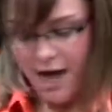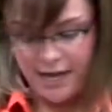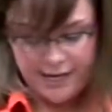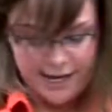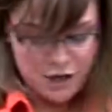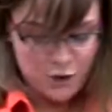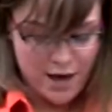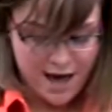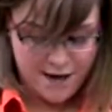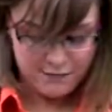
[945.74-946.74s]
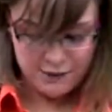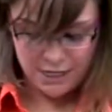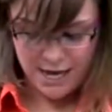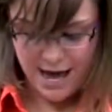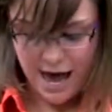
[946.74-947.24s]
again, you have to
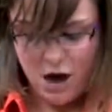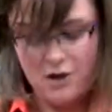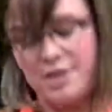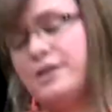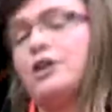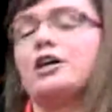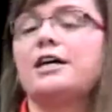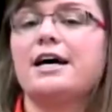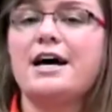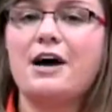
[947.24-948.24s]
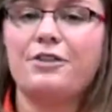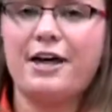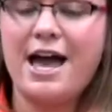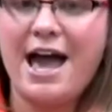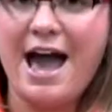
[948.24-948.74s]
cut out, and then you're going to cut out the
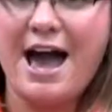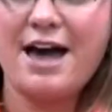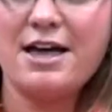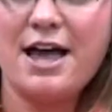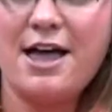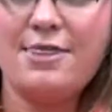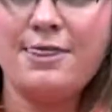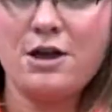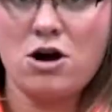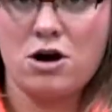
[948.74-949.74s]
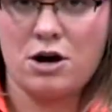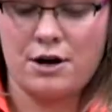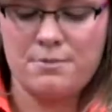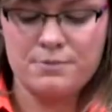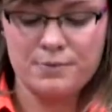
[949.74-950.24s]
hat and the
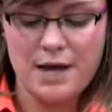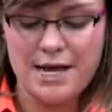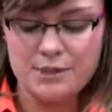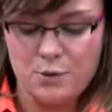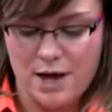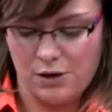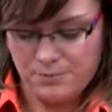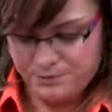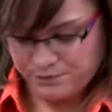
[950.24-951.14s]
arm as well.